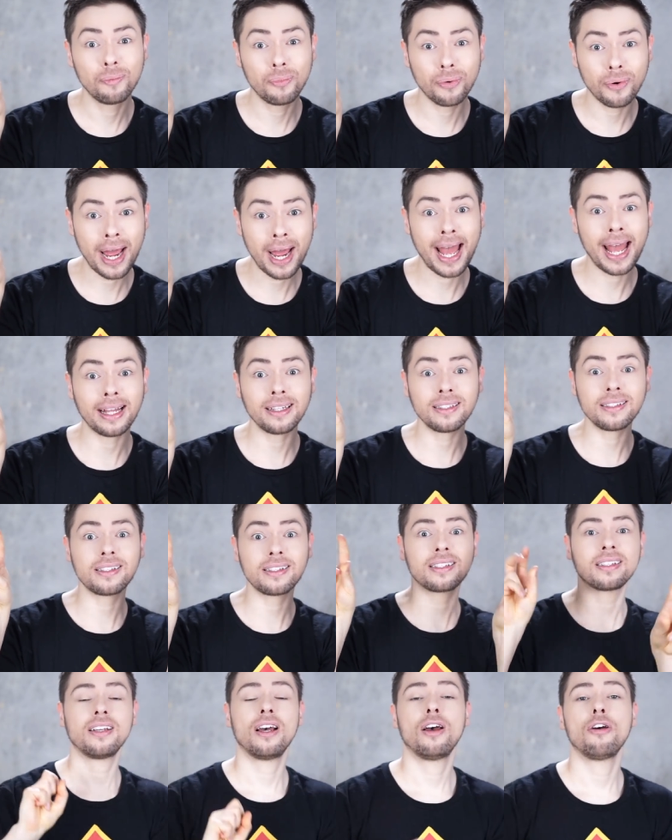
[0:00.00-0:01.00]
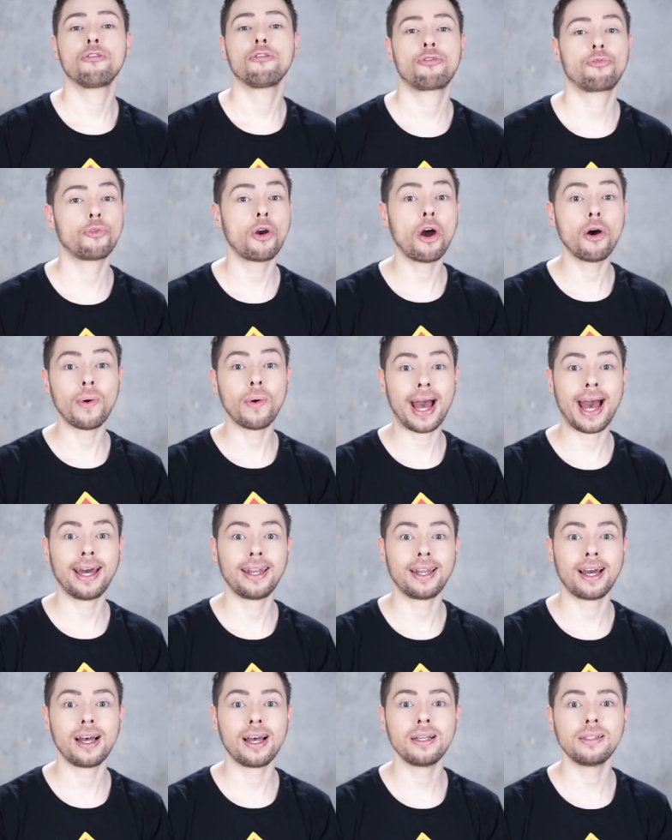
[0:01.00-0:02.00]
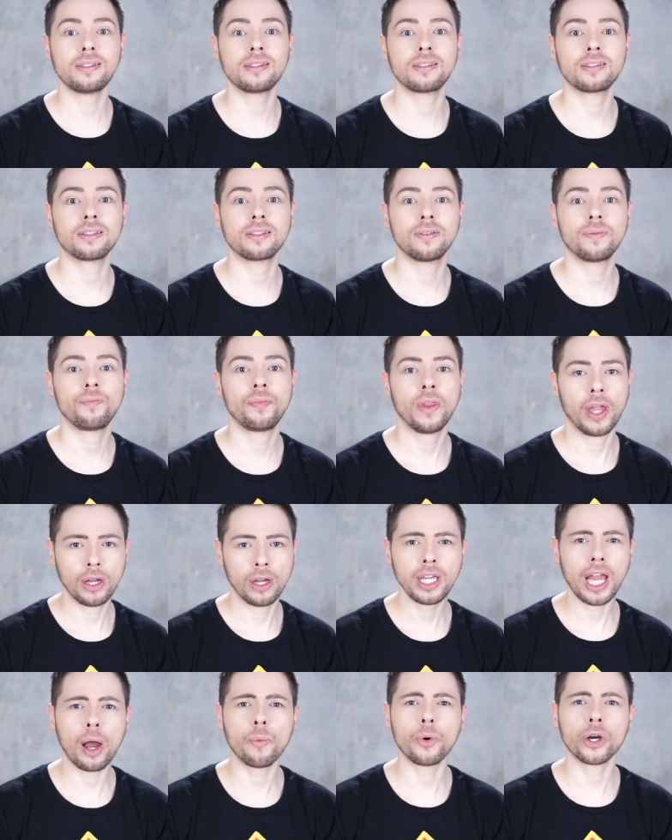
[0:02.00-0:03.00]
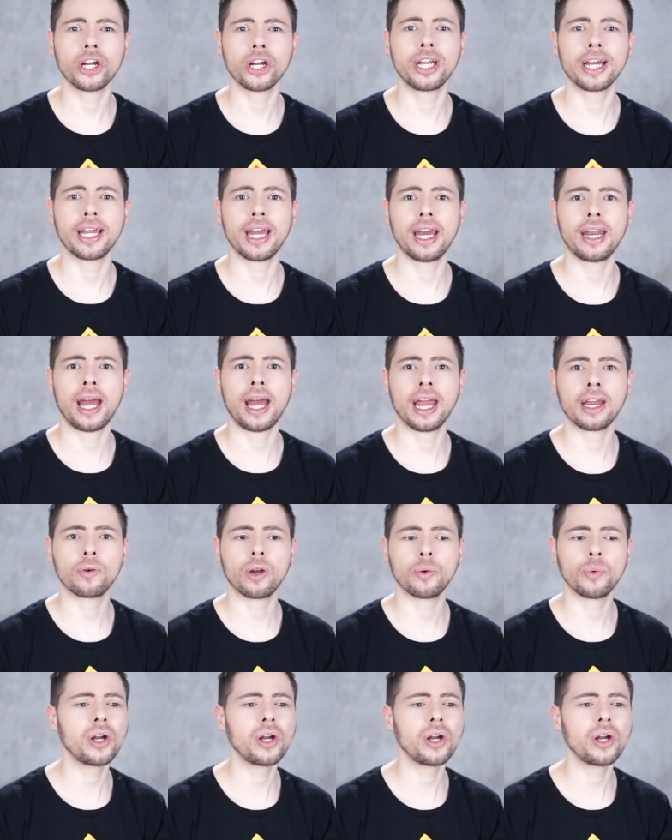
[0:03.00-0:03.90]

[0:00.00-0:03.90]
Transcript: brands throw at us, yeah, we're gonna get angry.